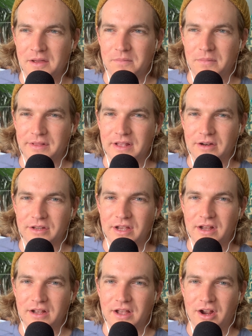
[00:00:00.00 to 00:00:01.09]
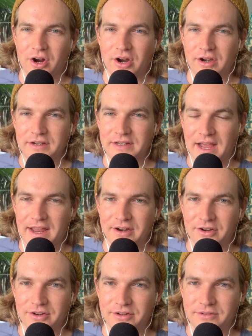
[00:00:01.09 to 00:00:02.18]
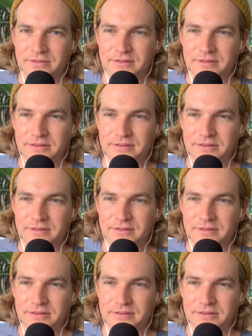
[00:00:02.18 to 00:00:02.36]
but their young are diurnal,